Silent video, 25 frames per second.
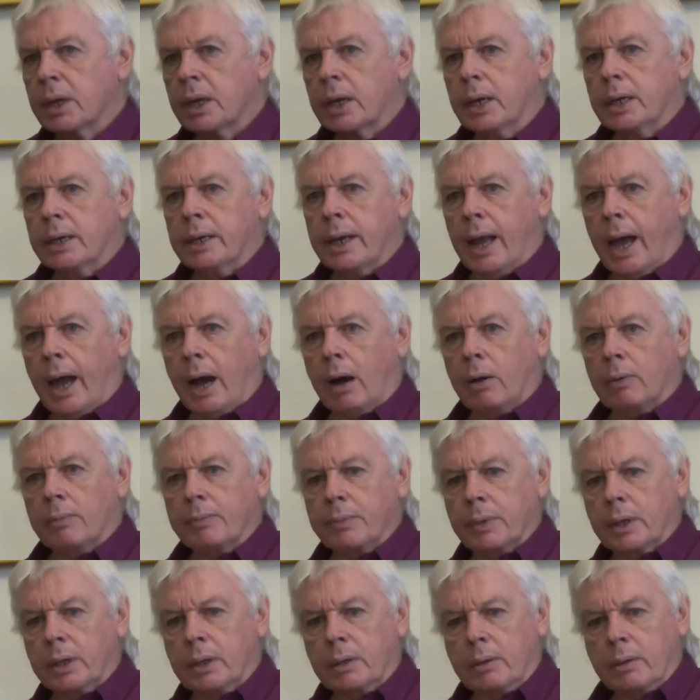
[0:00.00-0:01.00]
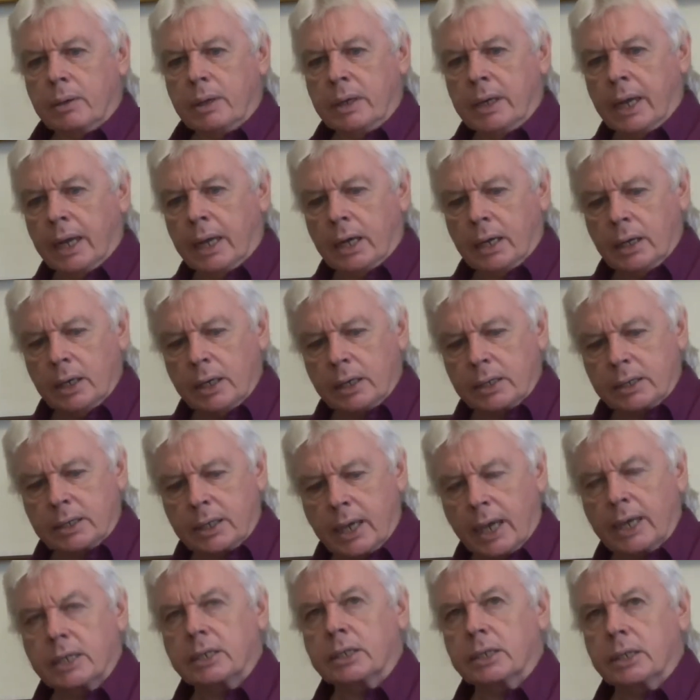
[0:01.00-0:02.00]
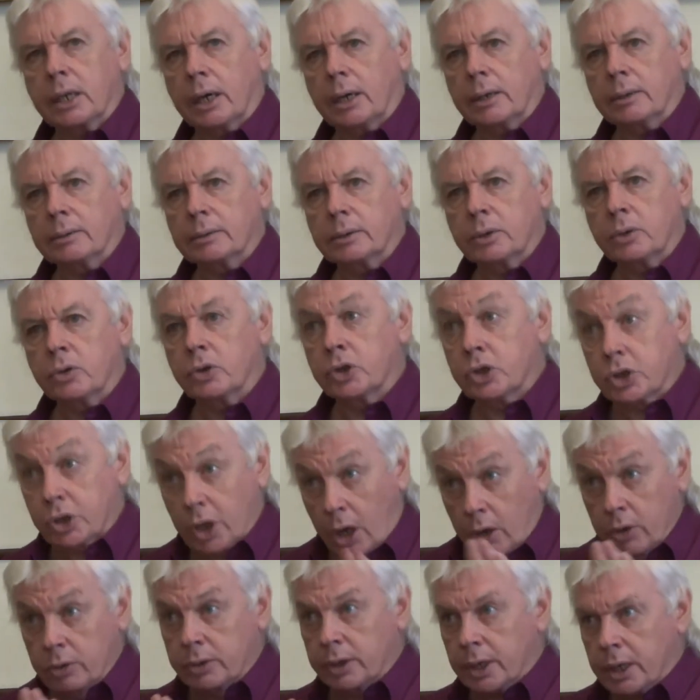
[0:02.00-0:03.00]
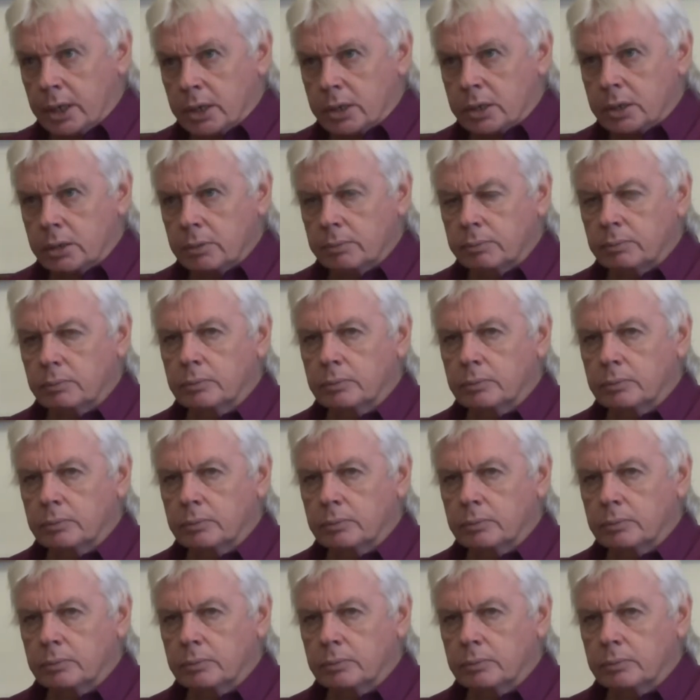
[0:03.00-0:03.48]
Now, Nikola Tesla, who showed this,